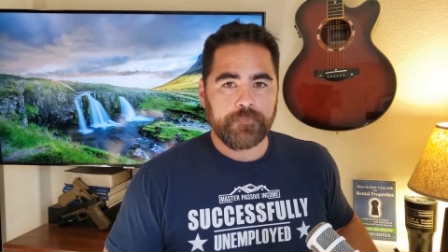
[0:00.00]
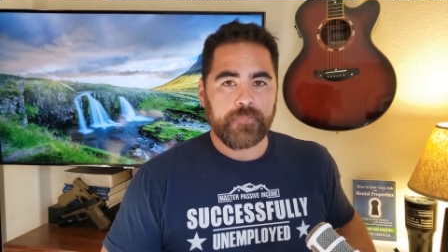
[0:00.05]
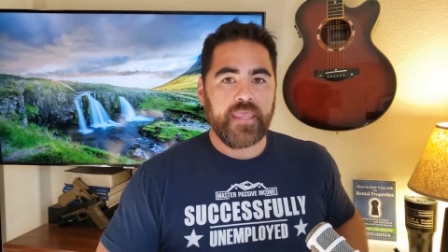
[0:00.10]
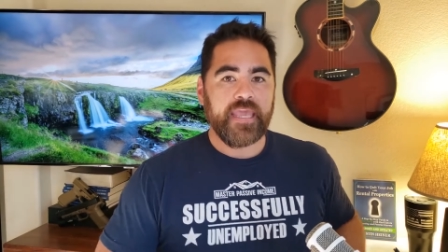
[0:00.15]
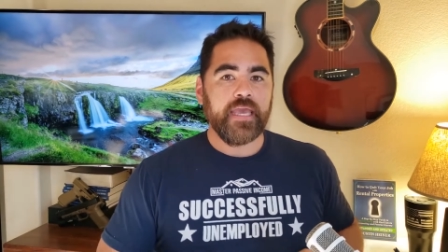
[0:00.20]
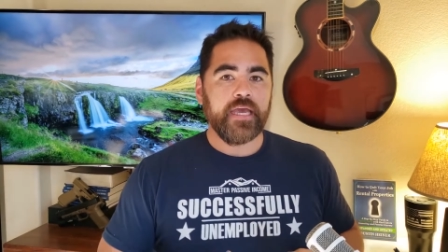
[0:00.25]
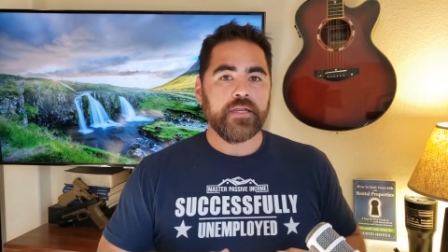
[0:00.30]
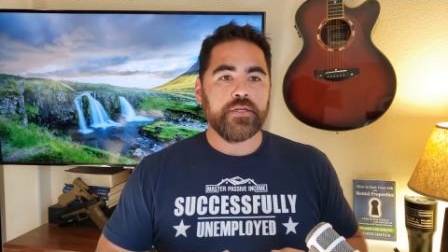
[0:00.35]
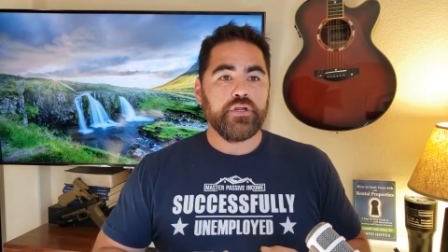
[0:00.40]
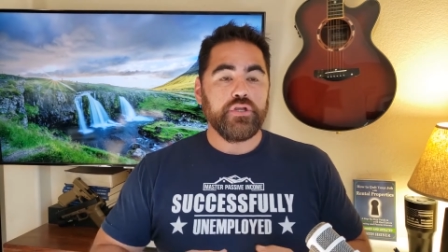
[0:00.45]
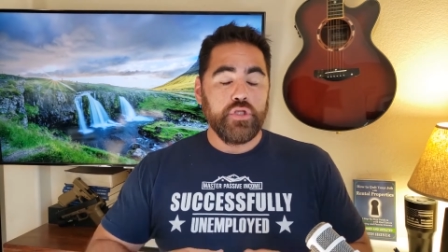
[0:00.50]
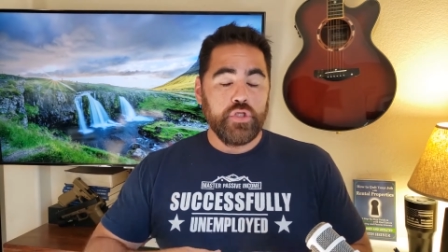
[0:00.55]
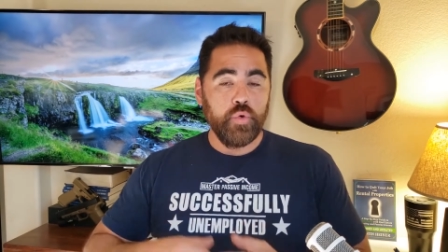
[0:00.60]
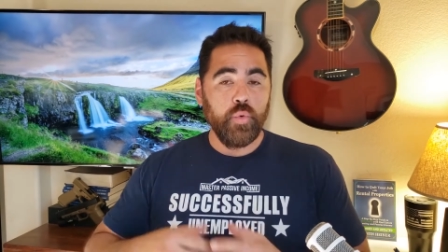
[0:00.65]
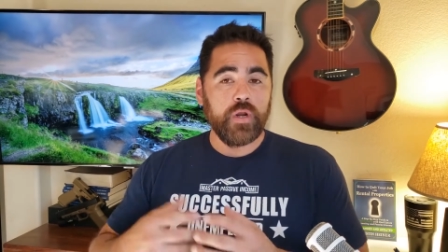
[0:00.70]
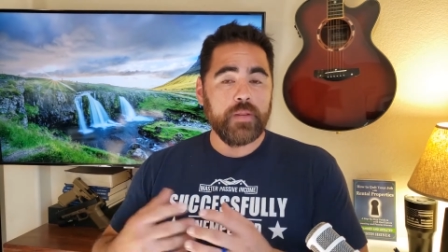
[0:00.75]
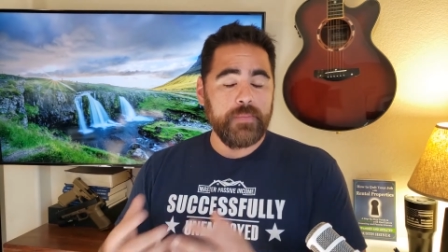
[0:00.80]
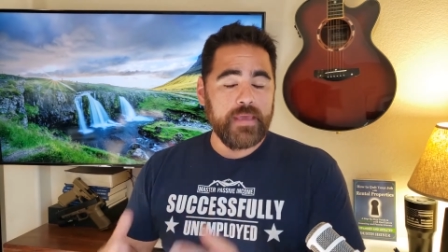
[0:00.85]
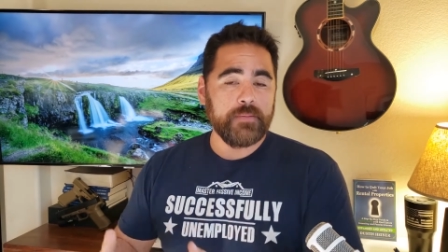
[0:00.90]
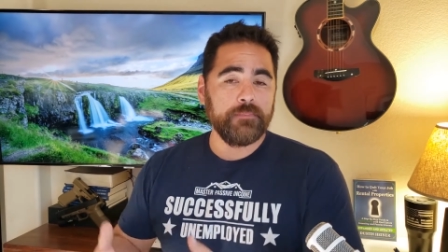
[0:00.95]
and you
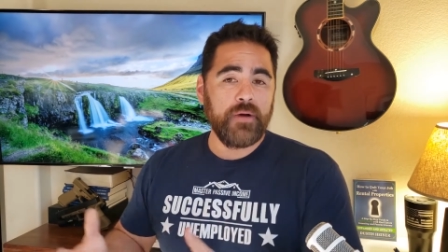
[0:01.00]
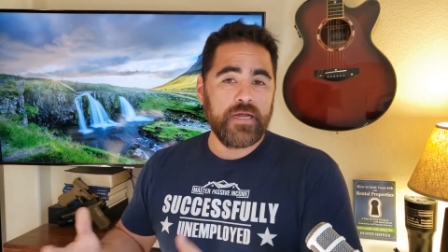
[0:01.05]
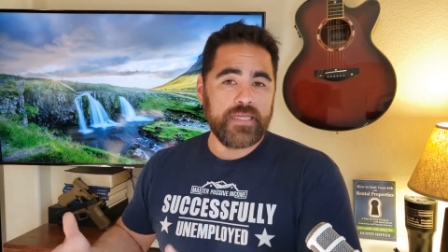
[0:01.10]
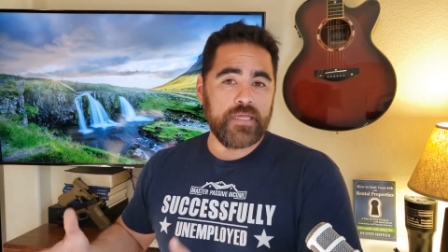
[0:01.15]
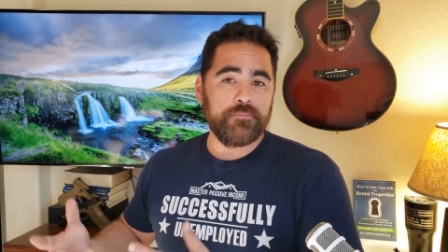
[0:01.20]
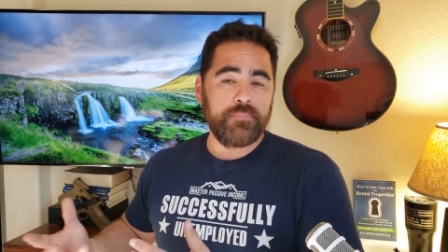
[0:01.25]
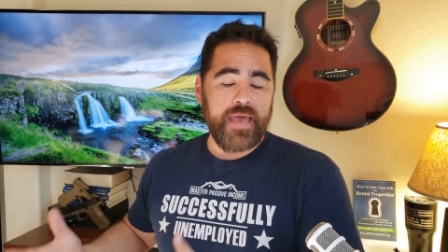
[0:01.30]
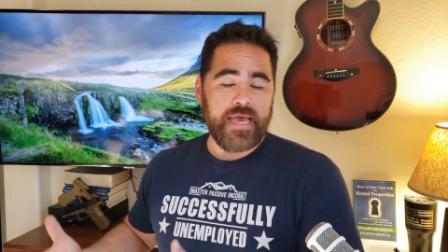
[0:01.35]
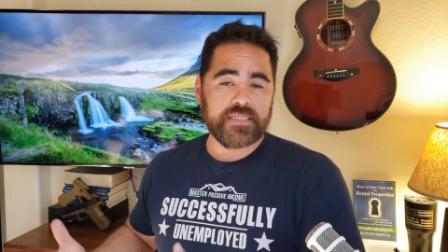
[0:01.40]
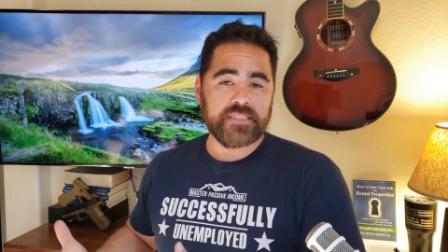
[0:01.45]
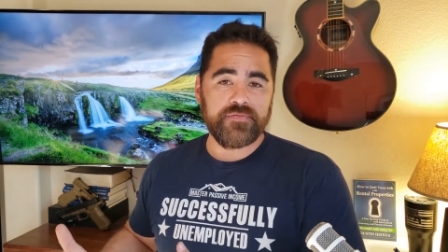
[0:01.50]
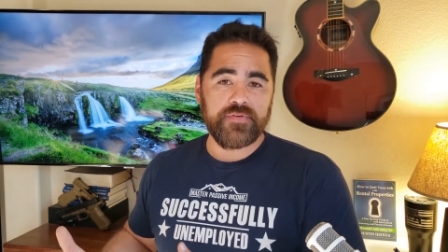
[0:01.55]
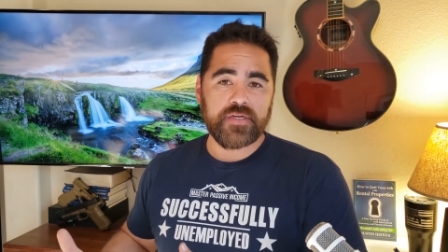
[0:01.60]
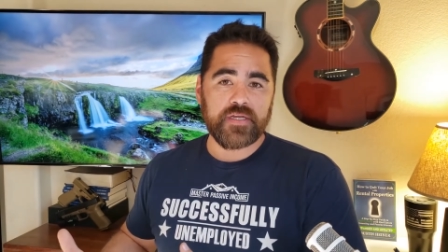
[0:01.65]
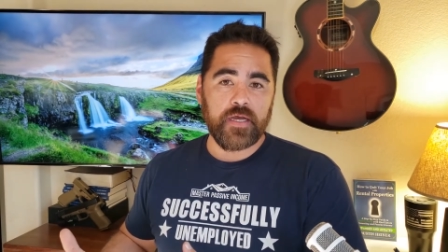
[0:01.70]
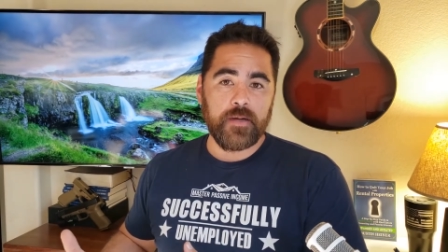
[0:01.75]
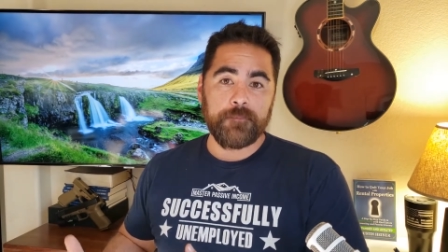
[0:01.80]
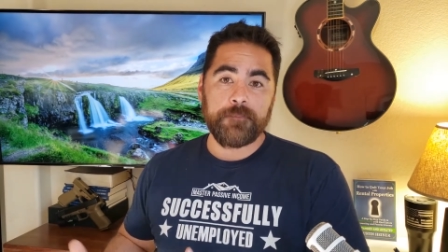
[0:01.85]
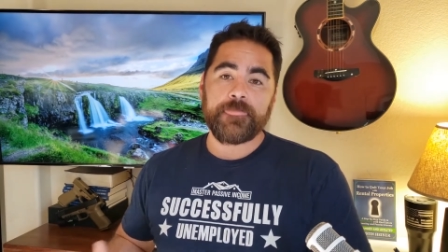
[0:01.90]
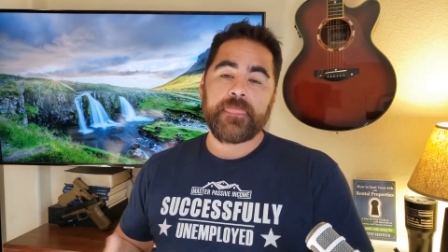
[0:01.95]
want to make money in passive
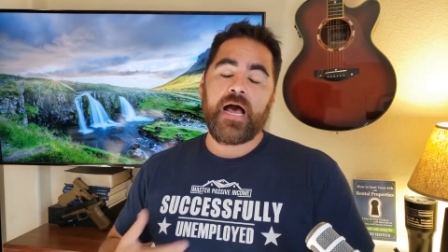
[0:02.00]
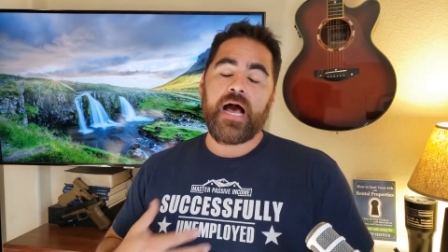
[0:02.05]
income.